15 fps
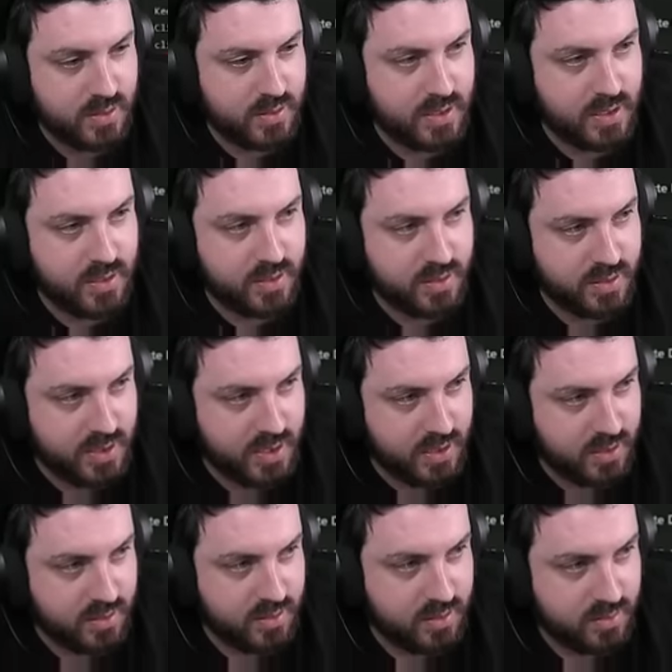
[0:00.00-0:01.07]
the end of the
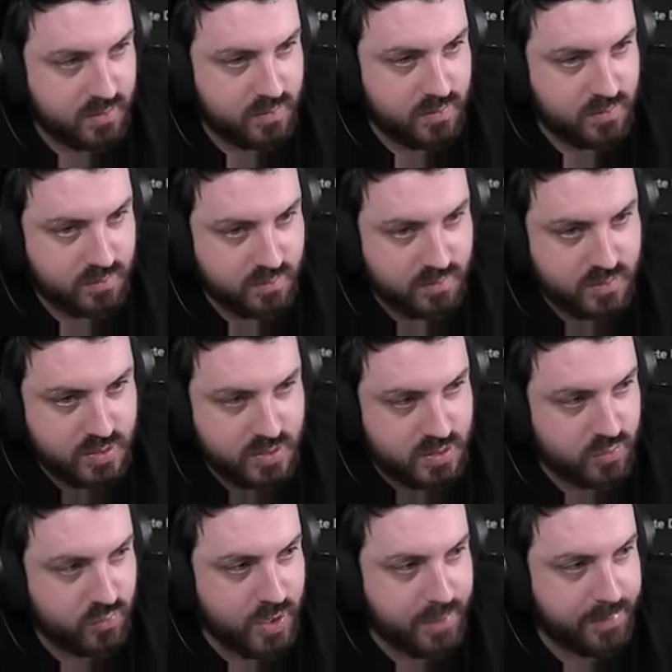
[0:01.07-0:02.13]
day, just
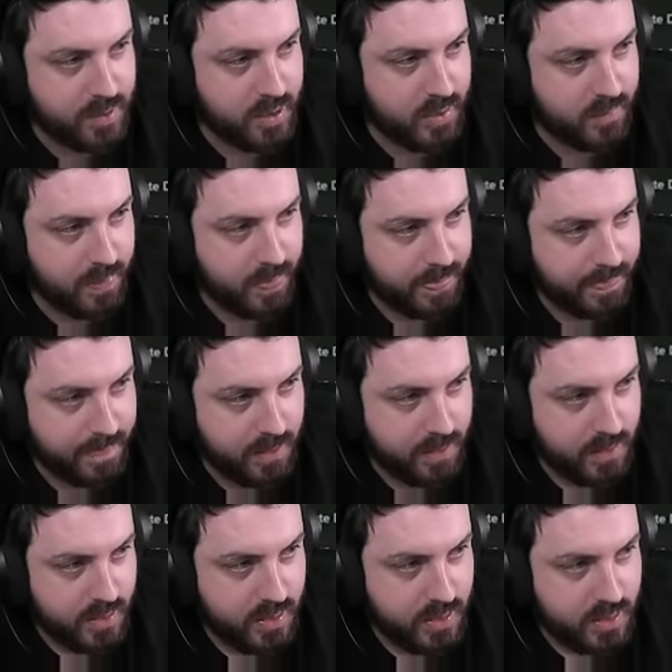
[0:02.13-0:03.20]
to wrap it up,
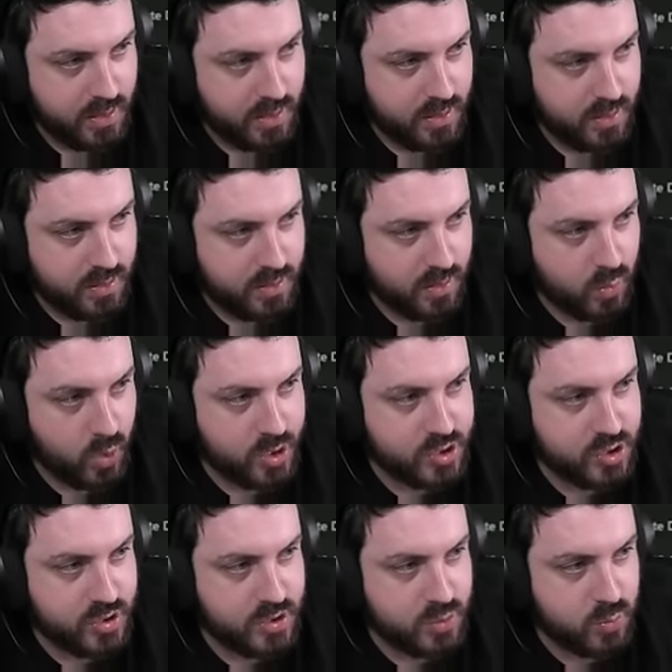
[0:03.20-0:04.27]
the
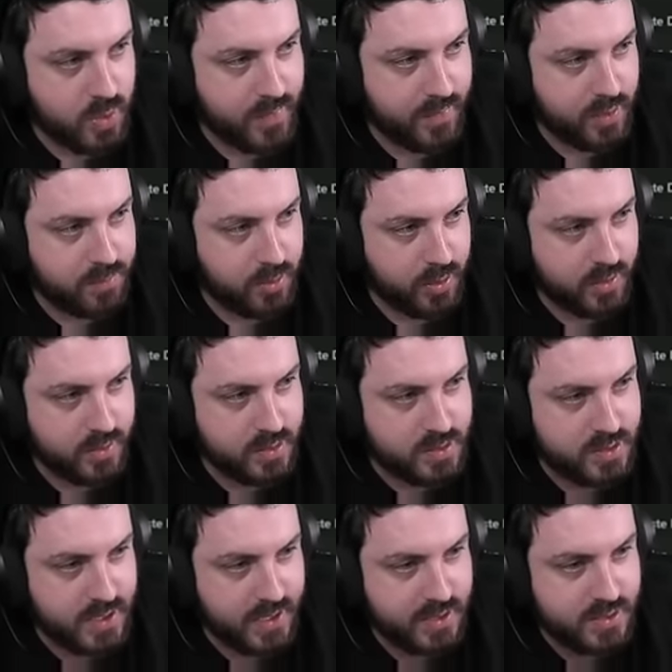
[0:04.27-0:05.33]
question is whether putting this
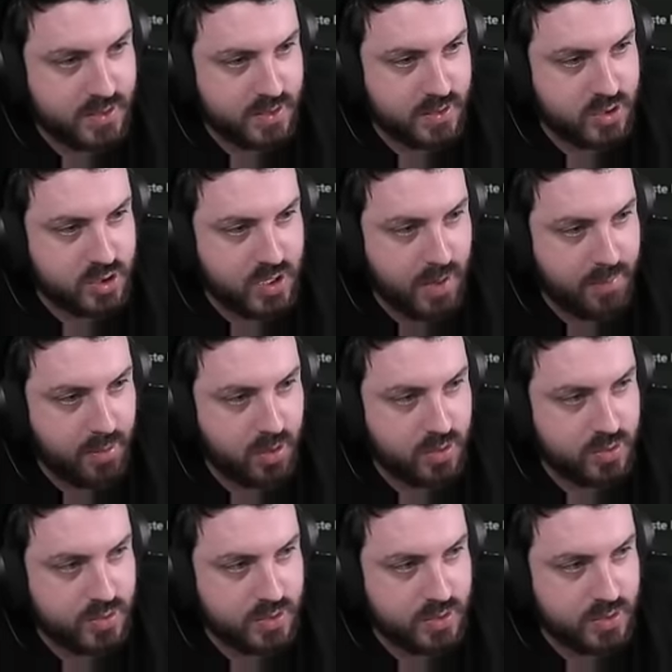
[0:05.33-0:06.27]
text in the chat box